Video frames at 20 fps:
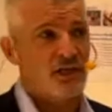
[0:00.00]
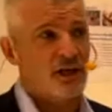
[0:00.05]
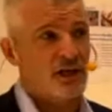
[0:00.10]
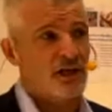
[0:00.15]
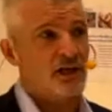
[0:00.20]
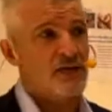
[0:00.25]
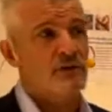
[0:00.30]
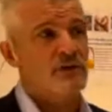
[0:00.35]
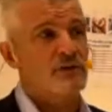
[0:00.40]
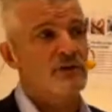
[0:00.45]
and
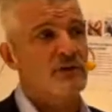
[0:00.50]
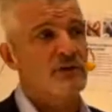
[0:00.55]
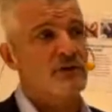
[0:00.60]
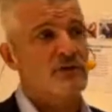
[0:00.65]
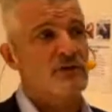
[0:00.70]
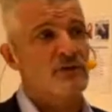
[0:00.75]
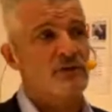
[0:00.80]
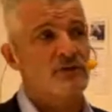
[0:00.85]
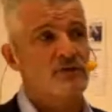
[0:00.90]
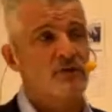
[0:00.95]
it only
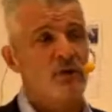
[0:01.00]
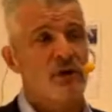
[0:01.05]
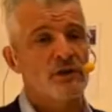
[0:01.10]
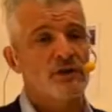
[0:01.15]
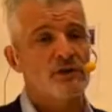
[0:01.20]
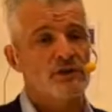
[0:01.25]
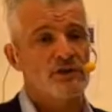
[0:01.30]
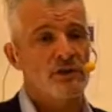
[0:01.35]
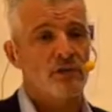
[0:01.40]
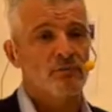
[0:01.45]
takes one
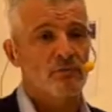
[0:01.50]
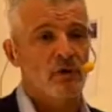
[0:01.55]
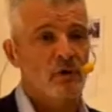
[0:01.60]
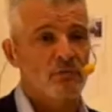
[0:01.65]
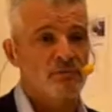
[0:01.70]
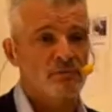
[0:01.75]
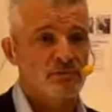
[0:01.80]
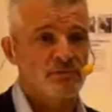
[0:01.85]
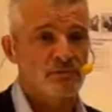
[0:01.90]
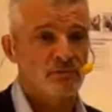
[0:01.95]

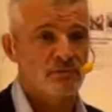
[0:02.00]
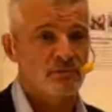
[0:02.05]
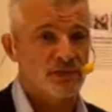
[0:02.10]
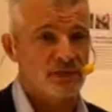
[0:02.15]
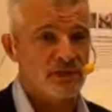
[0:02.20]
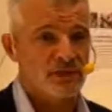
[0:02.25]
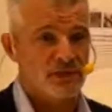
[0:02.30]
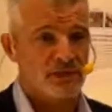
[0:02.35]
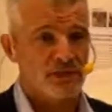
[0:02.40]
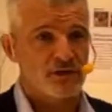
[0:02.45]
suboptimal
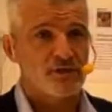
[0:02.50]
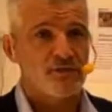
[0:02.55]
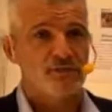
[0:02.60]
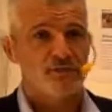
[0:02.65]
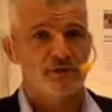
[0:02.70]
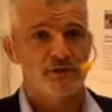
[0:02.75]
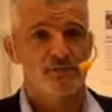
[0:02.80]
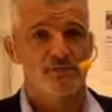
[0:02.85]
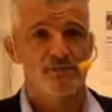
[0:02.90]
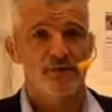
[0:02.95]
material
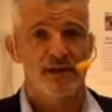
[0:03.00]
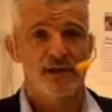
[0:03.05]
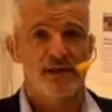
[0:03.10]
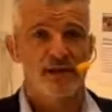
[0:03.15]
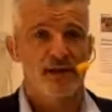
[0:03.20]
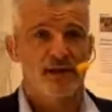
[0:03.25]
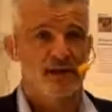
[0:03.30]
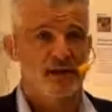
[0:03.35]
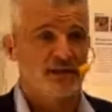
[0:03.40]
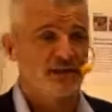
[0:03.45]
to bring
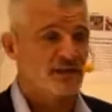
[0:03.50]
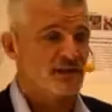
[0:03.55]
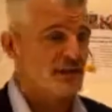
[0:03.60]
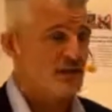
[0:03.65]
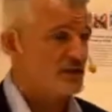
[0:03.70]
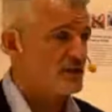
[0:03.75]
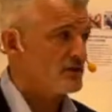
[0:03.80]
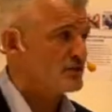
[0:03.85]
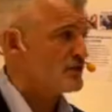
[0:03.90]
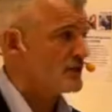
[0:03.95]
that
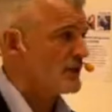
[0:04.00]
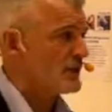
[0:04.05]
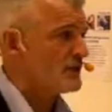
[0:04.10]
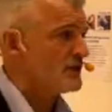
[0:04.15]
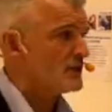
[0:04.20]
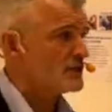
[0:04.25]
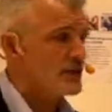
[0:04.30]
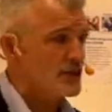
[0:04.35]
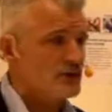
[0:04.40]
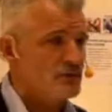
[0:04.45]
entire chain
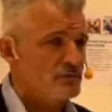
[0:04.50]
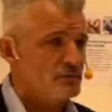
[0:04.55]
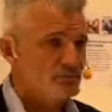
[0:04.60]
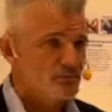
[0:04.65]
down.